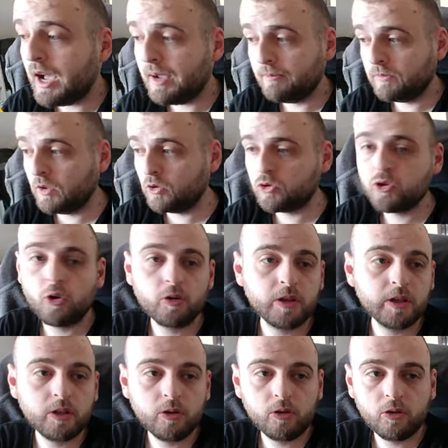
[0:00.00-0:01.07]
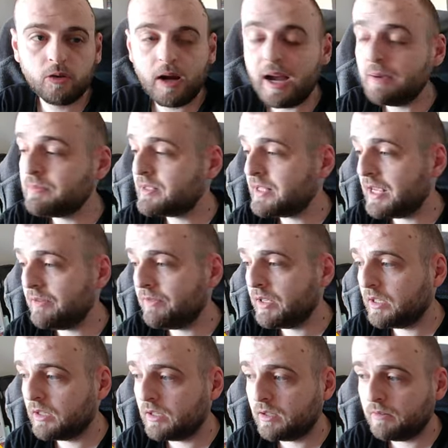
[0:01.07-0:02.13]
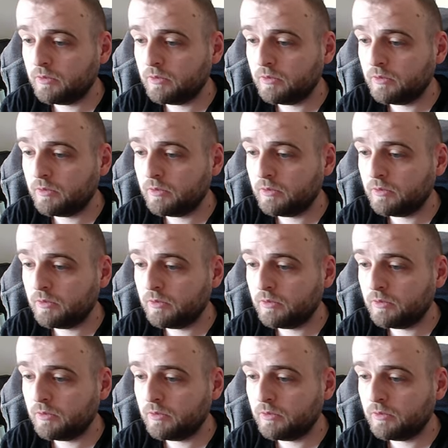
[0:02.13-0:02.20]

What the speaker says: am not joking you. I'm saving